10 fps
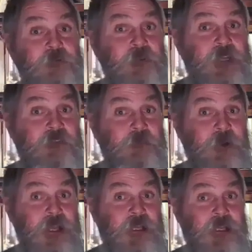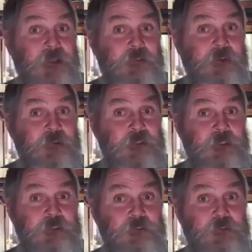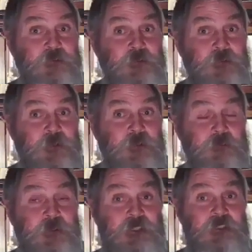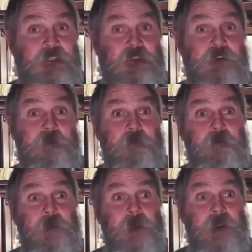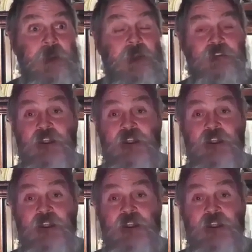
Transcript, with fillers: The difference with everybody else, all the other Jews who are going to be there,